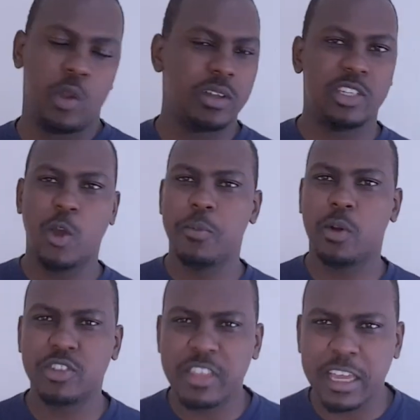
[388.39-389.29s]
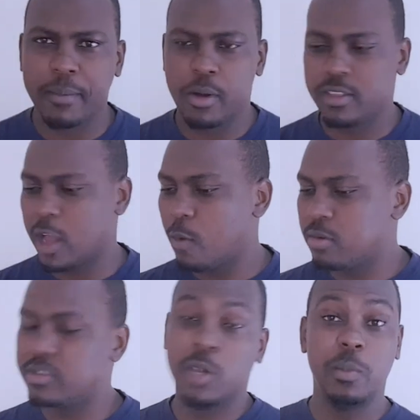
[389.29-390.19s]
you know, tell me what you think about the
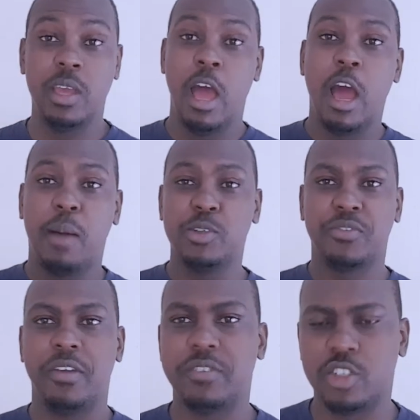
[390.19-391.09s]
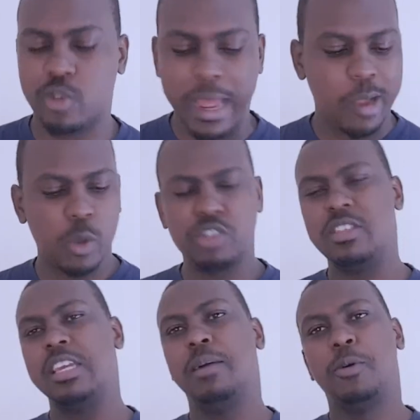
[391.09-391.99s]
album. Tell me about your favorite track, what you
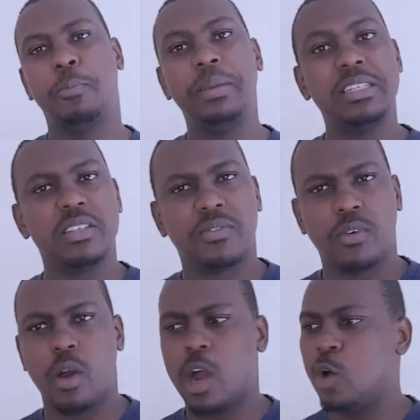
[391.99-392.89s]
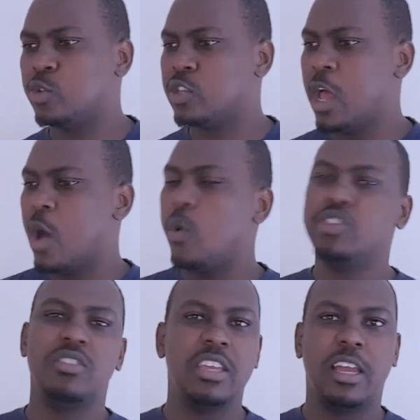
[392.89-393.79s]
think about Peter's vocals,
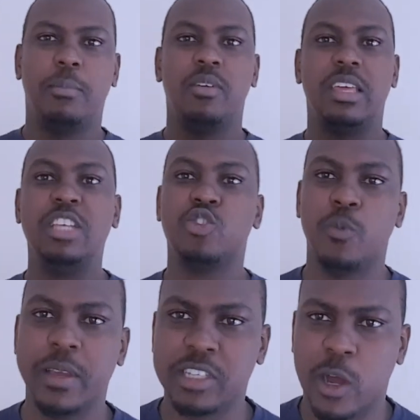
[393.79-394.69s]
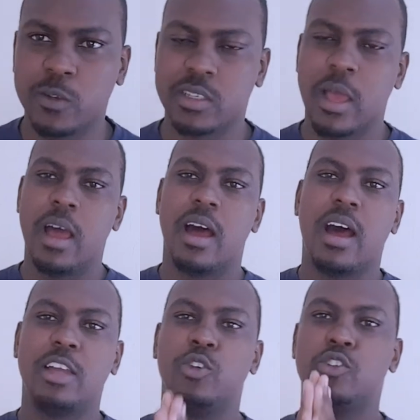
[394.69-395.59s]
what you think about the instrumentals.
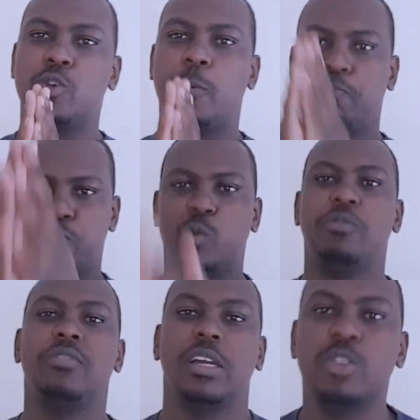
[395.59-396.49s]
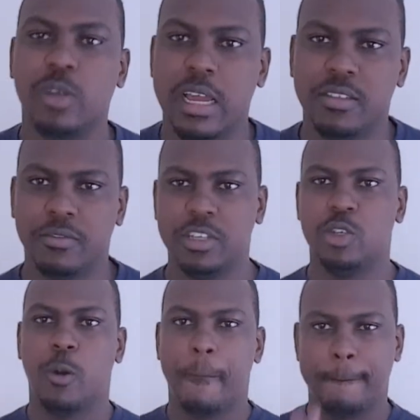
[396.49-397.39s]
And also, don't forget to like the
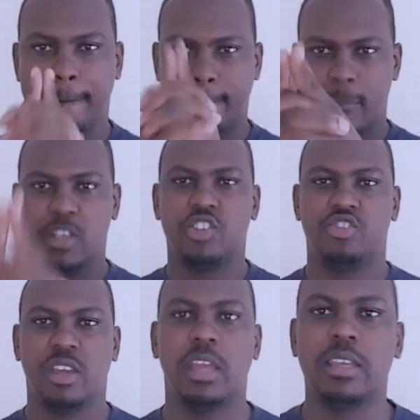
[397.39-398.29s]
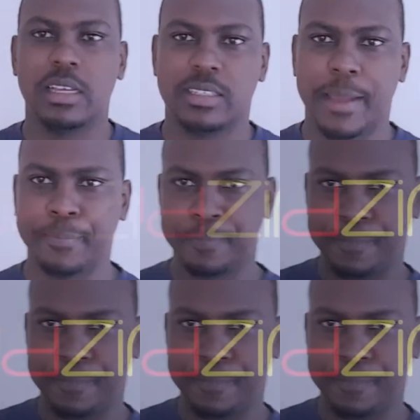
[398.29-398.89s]
video. See you again next time.